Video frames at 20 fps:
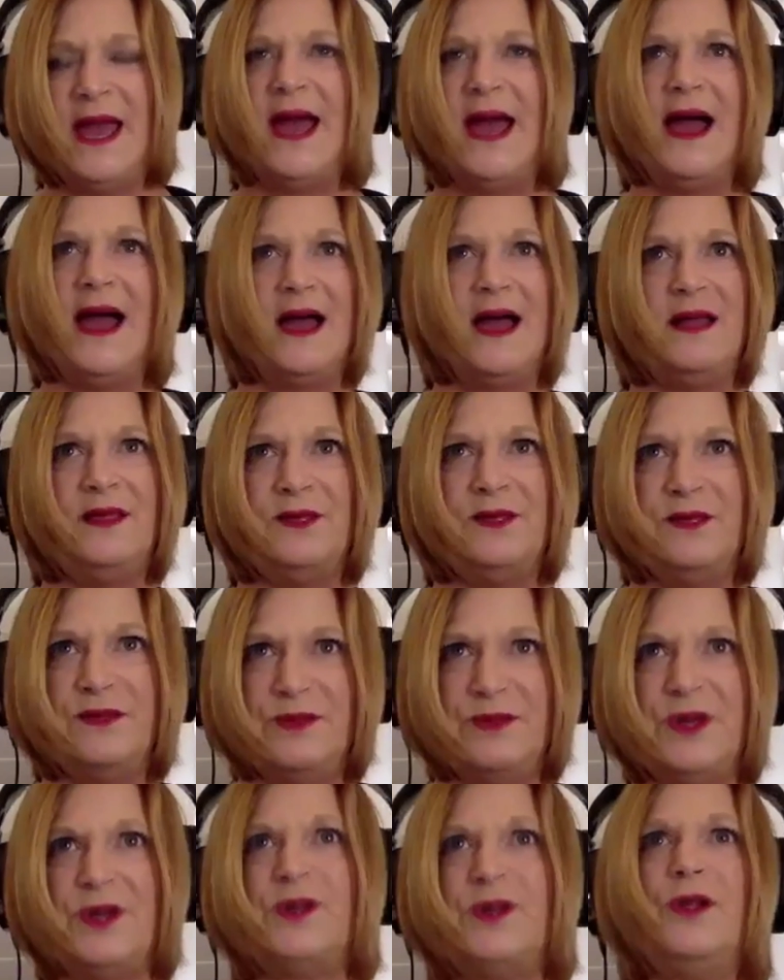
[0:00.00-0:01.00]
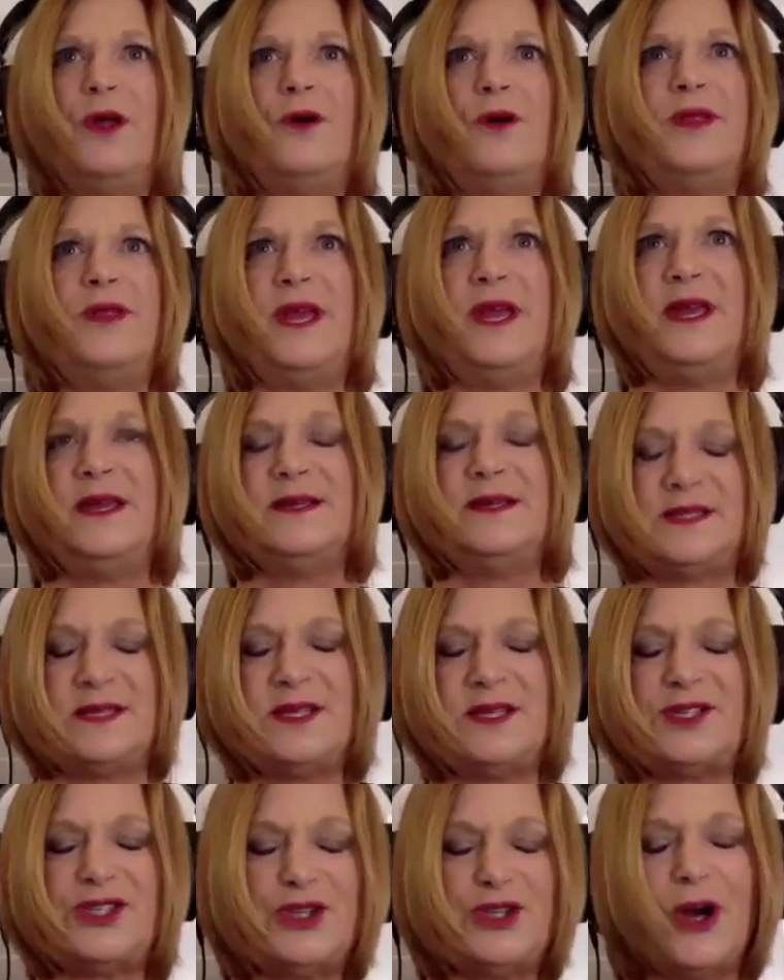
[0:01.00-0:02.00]
And the clothing is
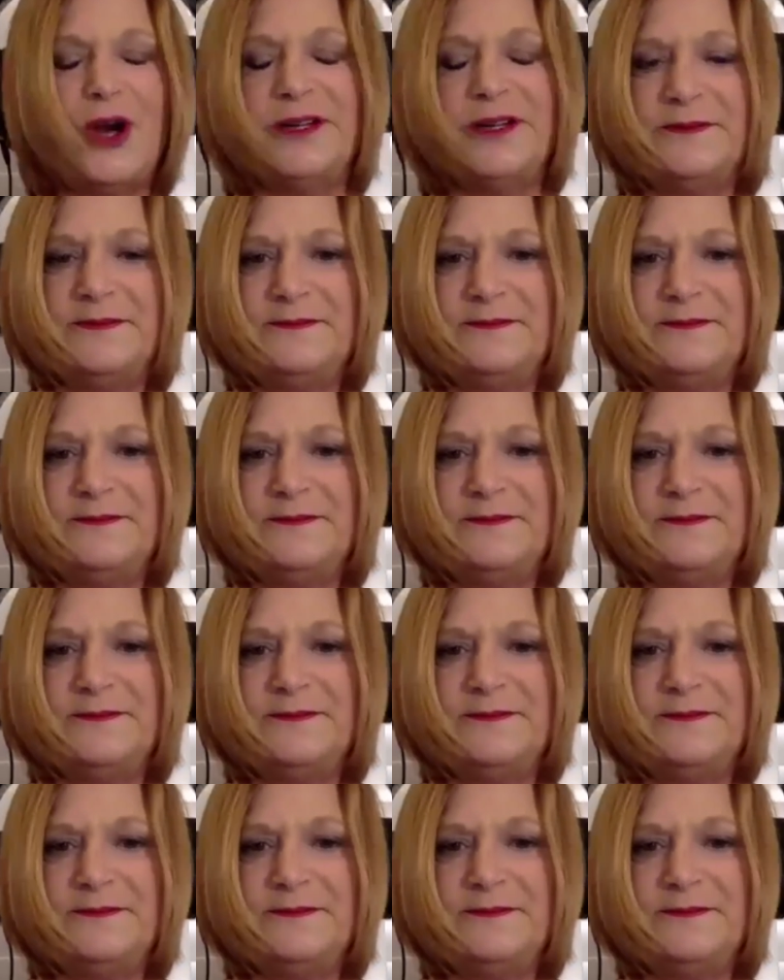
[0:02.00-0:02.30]
the start.